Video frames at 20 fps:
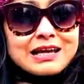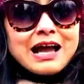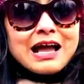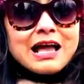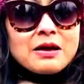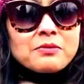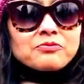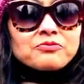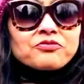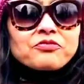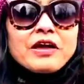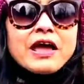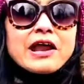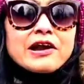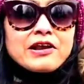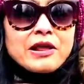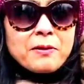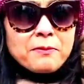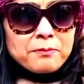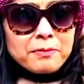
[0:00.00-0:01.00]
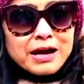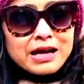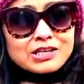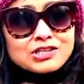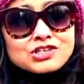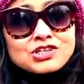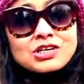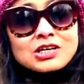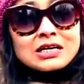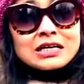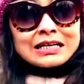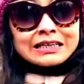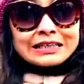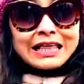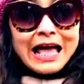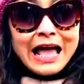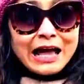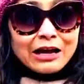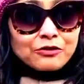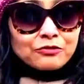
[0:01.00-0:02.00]
I am very much
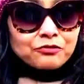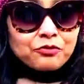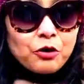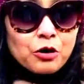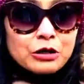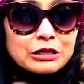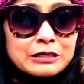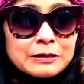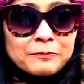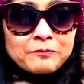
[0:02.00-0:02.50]
thankful